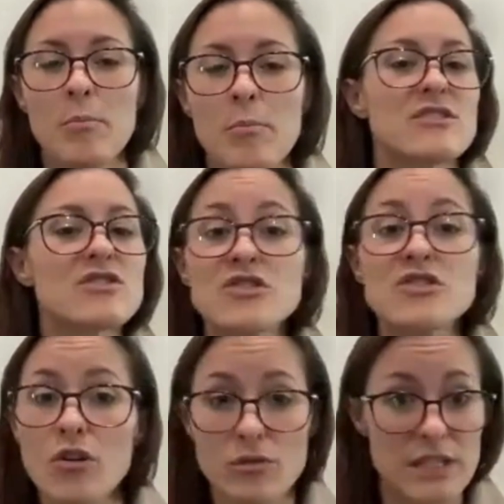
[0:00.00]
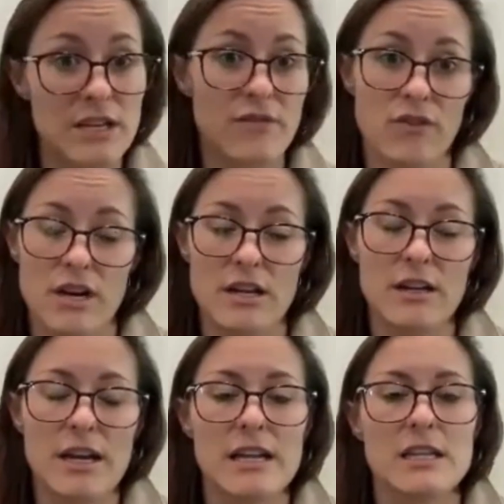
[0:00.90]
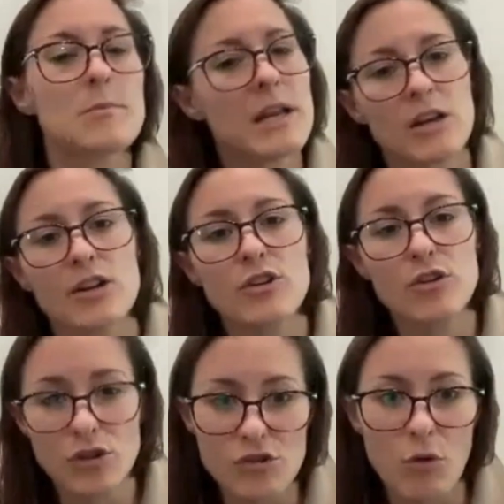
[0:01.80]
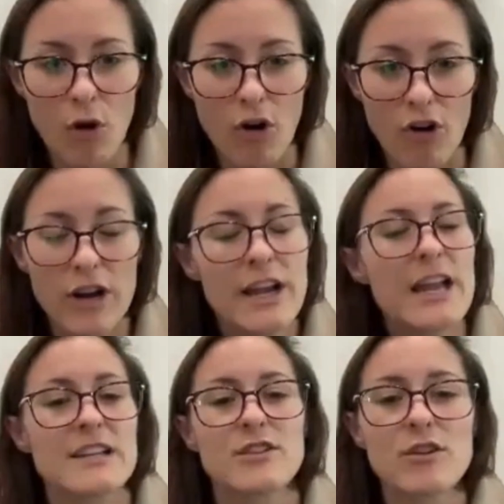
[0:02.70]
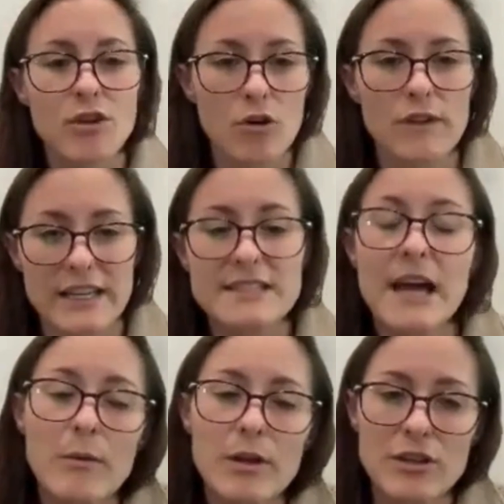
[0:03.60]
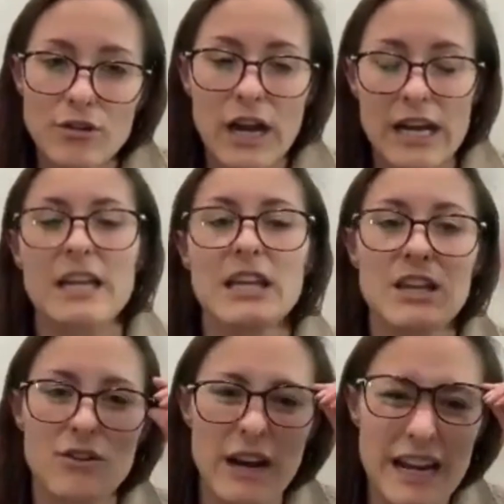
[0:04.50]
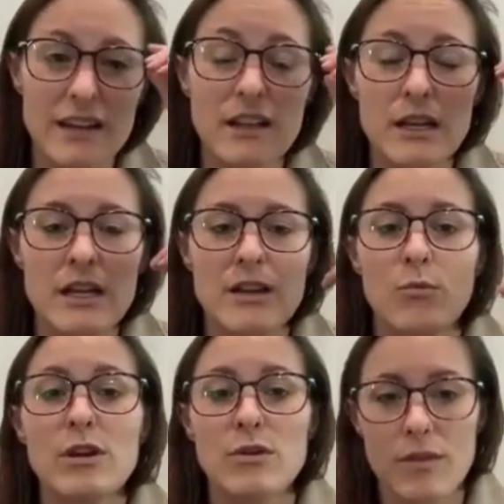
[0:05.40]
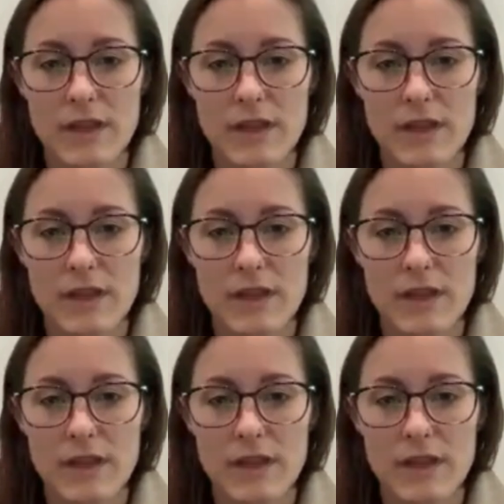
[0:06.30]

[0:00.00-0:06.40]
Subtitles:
but it's so different kind of depending on who you are. Because I don't know, like, is that what you're kind of hearing when